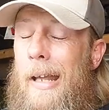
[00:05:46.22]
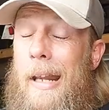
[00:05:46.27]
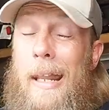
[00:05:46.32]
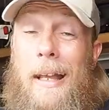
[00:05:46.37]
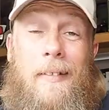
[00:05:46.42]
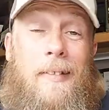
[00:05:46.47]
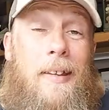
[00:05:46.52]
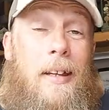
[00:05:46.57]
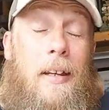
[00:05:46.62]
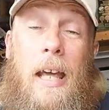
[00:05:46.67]

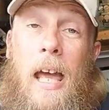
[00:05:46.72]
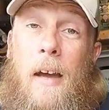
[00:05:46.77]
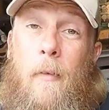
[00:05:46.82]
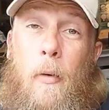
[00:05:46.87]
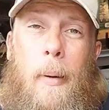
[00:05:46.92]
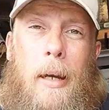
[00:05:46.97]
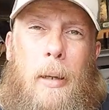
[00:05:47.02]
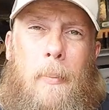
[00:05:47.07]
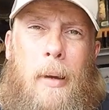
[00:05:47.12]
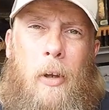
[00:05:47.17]
Like I said,
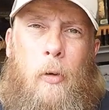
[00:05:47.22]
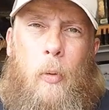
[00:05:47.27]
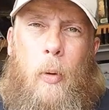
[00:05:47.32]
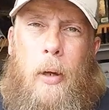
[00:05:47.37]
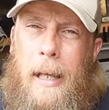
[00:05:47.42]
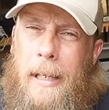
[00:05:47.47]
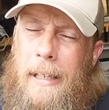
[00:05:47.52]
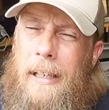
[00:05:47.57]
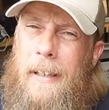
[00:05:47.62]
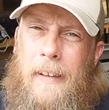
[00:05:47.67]
everybody makes
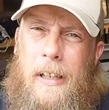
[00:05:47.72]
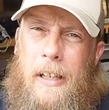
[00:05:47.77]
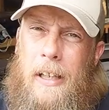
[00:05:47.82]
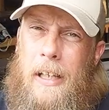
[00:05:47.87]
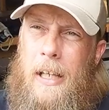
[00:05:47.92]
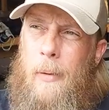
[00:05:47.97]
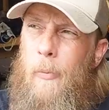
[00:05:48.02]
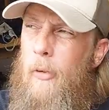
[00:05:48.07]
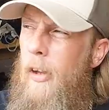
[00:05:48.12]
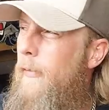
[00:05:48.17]
one. I can't think of
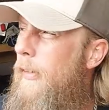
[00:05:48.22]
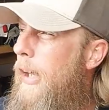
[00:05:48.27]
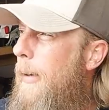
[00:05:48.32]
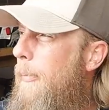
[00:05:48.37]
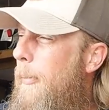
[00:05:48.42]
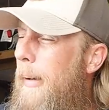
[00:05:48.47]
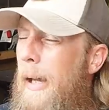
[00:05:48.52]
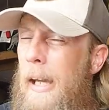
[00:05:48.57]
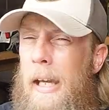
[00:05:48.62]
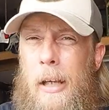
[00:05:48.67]
names off the top
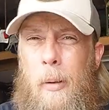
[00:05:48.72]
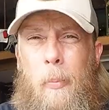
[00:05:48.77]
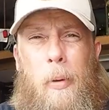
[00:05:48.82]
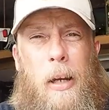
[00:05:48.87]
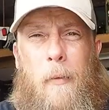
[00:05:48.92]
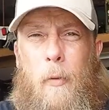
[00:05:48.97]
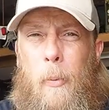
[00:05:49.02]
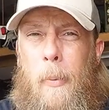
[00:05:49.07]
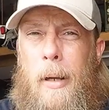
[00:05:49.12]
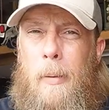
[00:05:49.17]
of my head, but
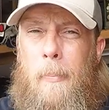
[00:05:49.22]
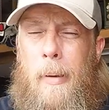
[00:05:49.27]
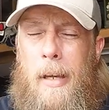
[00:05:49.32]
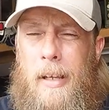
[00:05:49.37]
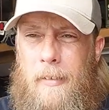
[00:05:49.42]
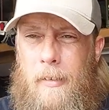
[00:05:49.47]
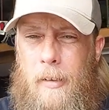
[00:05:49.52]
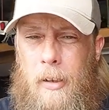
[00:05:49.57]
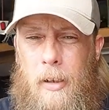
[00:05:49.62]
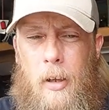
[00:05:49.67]
everybody
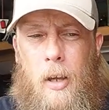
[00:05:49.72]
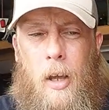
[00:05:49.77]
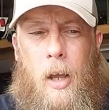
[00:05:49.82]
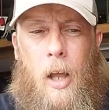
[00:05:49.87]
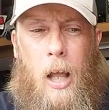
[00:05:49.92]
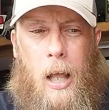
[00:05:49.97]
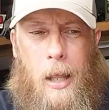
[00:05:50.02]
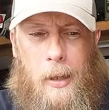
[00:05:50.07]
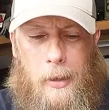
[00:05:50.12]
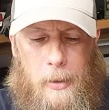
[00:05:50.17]
makes
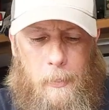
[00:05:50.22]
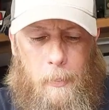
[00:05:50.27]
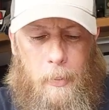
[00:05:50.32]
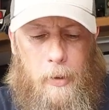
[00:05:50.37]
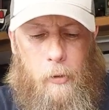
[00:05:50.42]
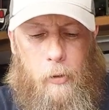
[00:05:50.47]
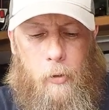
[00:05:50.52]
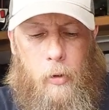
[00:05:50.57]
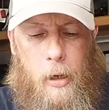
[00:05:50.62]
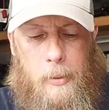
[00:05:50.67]
a
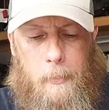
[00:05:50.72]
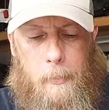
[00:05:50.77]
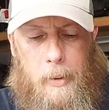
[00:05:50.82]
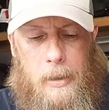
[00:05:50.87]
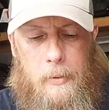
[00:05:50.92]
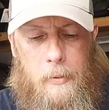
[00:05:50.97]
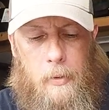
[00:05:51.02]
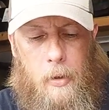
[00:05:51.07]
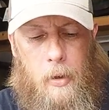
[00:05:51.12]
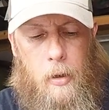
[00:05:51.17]
lipless
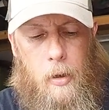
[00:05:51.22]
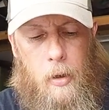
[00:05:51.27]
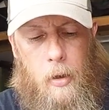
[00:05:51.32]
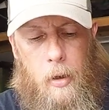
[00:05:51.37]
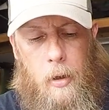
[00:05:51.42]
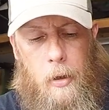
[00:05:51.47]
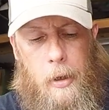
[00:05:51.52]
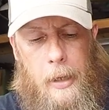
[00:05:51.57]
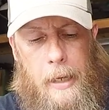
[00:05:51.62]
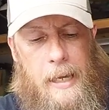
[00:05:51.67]

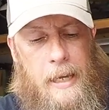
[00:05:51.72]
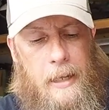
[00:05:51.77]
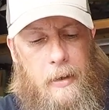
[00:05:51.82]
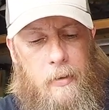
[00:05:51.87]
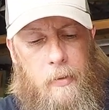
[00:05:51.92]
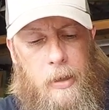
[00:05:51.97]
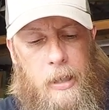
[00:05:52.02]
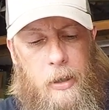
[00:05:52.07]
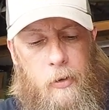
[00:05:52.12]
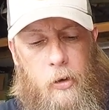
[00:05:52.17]
crankbait, and
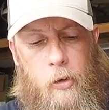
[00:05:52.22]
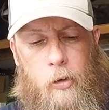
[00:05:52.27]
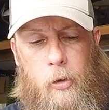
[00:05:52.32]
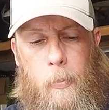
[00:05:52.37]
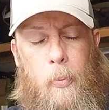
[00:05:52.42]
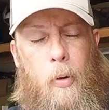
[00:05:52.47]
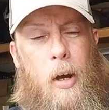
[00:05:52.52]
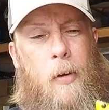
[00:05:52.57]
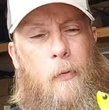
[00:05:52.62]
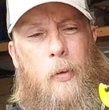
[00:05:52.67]
it's just a
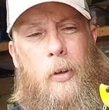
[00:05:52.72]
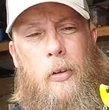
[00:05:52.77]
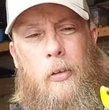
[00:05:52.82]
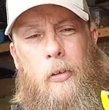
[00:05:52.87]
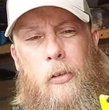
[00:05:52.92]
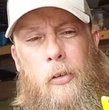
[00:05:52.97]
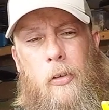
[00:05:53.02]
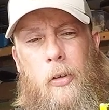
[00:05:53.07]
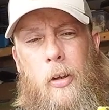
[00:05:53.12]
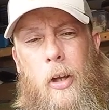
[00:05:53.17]

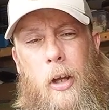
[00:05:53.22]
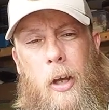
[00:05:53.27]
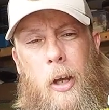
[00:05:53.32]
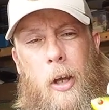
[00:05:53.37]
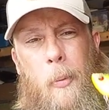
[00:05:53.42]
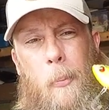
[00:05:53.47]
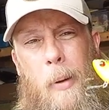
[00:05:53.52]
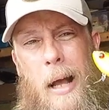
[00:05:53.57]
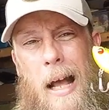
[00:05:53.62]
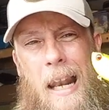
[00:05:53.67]
preference.
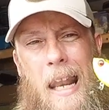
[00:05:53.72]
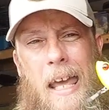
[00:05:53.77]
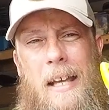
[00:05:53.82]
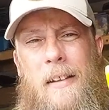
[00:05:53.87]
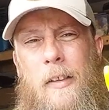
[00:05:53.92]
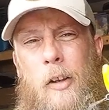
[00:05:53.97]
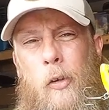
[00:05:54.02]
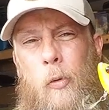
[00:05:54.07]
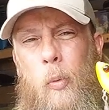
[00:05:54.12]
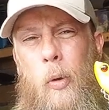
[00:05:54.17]
I
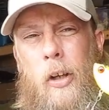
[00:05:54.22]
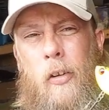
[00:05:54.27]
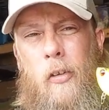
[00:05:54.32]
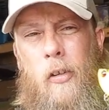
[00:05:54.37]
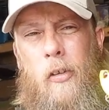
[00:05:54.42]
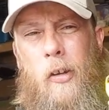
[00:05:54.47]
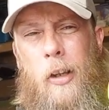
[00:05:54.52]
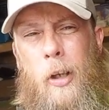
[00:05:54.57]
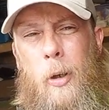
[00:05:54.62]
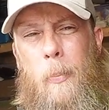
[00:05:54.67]
like this one because
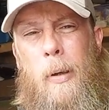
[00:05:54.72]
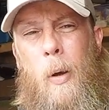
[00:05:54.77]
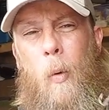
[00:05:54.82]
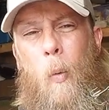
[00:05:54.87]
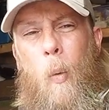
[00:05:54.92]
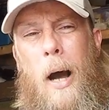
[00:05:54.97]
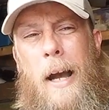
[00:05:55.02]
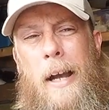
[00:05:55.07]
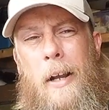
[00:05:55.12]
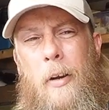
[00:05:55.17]
it's a little bit
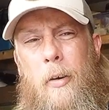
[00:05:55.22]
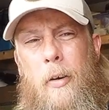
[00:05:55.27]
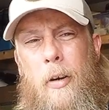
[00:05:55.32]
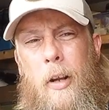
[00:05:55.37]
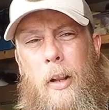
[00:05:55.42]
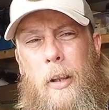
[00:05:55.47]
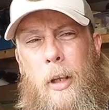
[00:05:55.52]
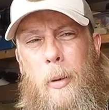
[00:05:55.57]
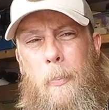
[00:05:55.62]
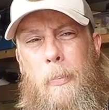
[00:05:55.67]
wider
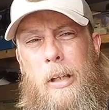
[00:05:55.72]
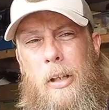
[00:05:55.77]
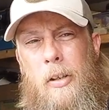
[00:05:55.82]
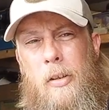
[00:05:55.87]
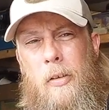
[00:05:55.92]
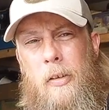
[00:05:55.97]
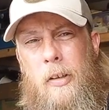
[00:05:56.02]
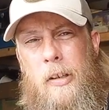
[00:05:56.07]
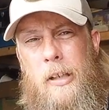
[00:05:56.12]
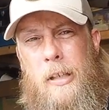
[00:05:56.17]
and a little bit
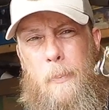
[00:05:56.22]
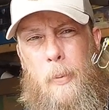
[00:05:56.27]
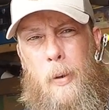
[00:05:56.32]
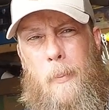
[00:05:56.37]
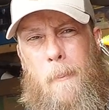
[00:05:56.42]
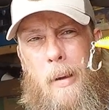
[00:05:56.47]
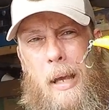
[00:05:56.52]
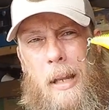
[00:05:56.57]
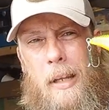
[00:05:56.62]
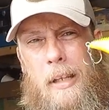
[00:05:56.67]
deeper
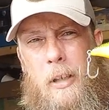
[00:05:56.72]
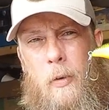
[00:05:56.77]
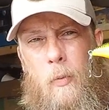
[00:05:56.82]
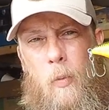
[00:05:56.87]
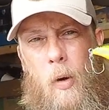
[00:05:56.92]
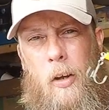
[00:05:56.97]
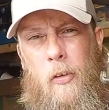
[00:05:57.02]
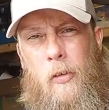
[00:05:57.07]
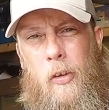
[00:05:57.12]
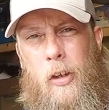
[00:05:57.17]
bellied,
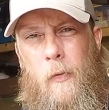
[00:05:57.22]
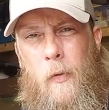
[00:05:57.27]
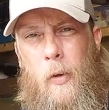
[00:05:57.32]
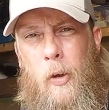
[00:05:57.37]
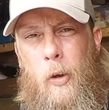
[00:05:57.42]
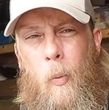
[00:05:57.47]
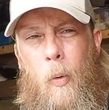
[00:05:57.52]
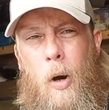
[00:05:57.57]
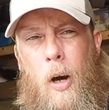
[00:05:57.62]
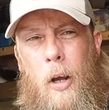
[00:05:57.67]
runs
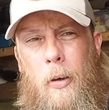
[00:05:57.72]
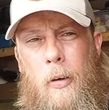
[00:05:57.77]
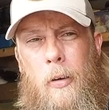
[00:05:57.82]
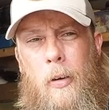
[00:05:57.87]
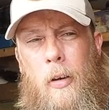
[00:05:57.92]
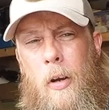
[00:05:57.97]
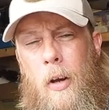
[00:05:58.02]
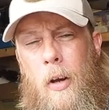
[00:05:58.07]
different in the water.